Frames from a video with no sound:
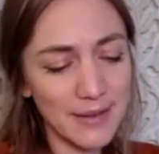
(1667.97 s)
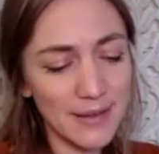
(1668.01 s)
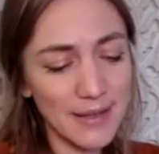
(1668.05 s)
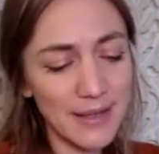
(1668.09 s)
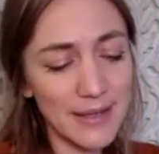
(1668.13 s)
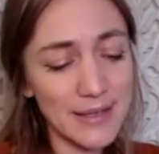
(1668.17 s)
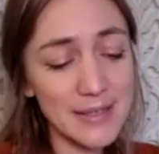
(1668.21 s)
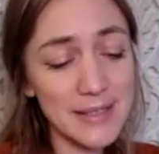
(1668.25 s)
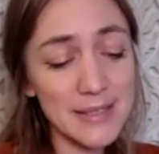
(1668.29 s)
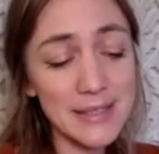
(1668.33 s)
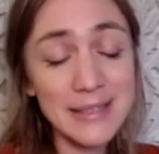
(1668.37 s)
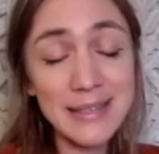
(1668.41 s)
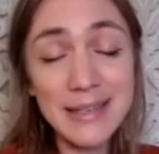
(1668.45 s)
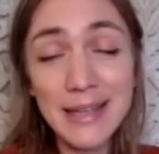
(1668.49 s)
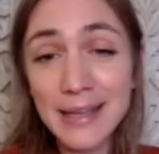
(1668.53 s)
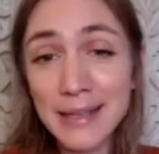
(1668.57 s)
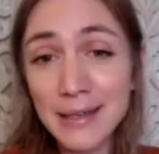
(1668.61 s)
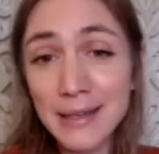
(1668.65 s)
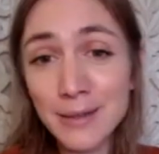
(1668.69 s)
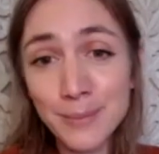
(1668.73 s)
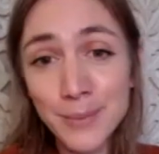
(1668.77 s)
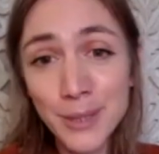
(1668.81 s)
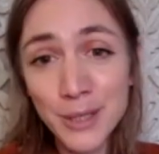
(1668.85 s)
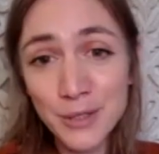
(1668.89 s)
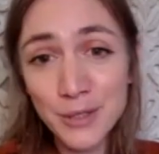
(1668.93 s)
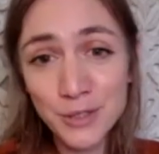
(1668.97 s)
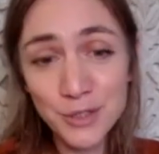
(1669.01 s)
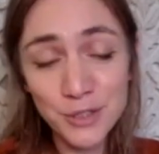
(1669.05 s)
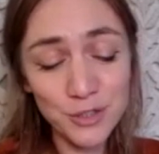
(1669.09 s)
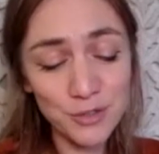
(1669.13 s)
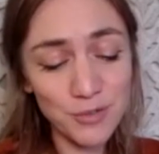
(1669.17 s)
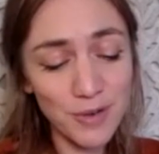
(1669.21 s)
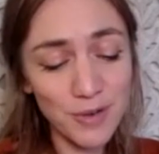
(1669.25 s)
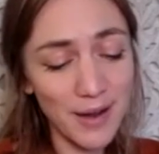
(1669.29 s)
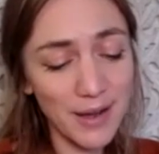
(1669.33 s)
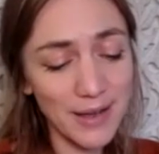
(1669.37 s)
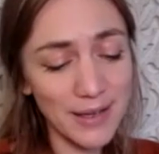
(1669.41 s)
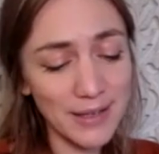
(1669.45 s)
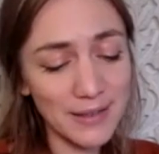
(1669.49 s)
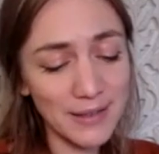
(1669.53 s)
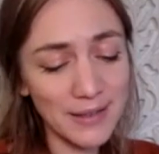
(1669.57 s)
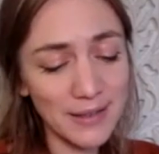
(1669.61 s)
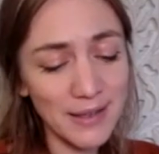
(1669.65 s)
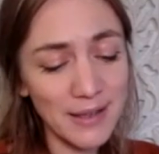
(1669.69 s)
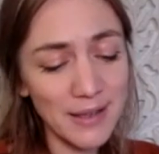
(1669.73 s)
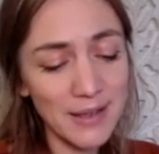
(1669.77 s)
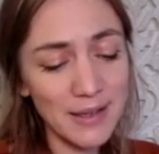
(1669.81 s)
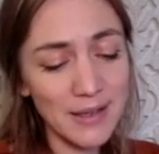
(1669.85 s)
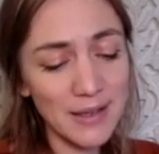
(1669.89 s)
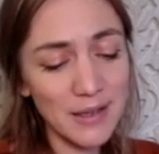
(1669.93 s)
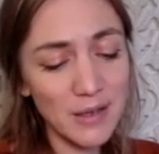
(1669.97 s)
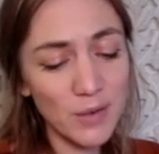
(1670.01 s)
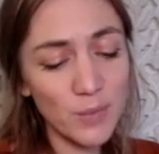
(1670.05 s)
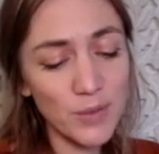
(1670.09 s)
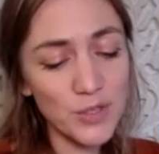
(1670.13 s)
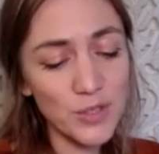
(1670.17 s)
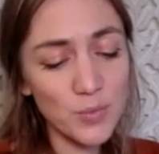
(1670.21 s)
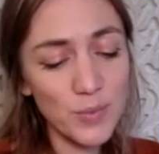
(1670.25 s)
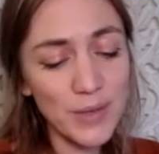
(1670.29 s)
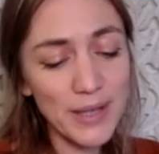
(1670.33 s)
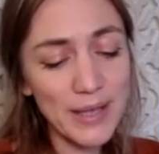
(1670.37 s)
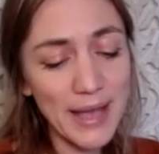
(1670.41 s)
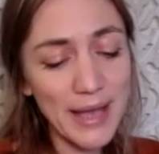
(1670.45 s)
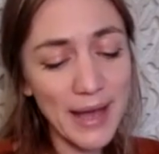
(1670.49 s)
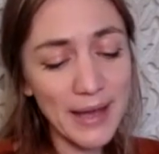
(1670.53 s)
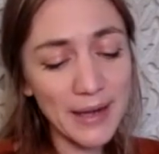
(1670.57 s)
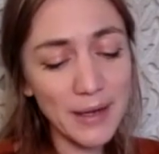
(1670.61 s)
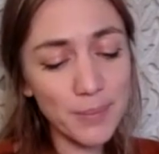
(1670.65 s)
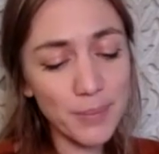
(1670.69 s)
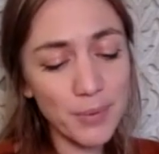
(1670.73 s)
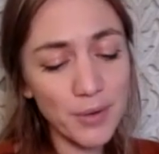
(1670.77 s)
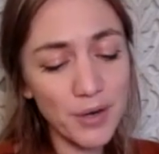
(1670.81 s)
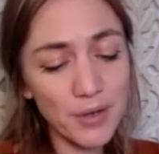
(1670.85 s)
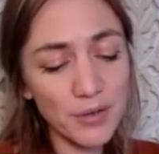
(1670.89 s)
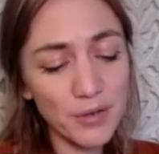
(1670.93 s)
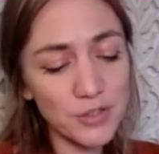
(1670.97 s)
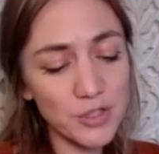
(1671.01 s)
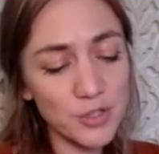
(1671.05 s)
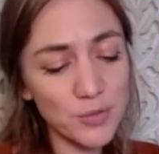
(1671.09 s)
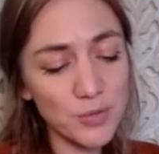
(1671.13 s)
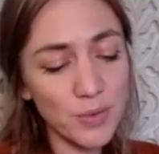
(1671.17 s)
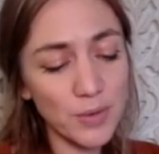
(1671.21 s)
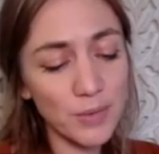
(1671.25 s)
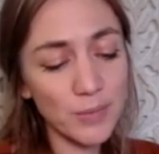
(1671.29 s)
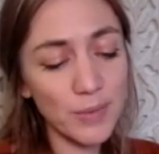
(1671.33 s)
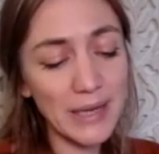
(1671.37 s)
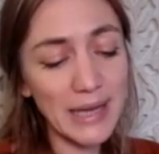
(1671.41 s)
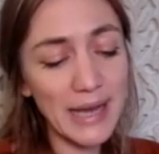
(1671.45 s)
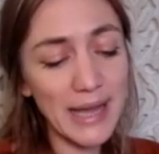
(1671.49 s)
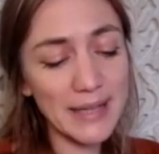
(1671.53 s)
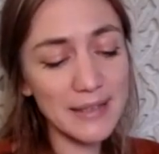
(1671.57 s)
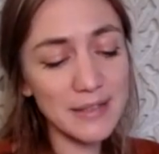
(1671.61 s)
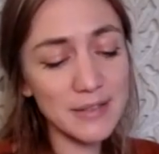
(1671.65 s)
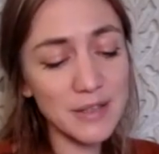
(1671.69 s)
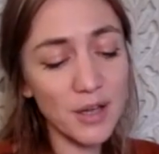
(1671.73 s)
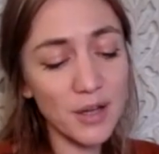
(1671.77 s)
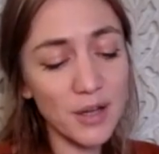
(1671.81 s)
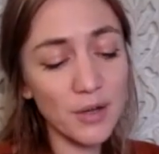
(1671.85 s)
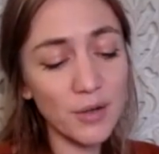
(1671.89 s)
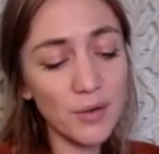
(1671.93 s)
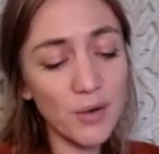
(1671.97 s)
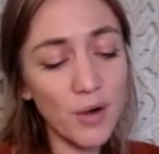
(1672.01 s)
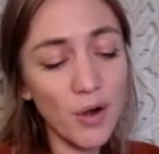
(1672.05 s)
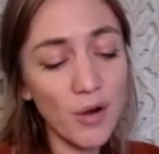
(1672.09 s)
It is an innermost shrine which we can approach when we let go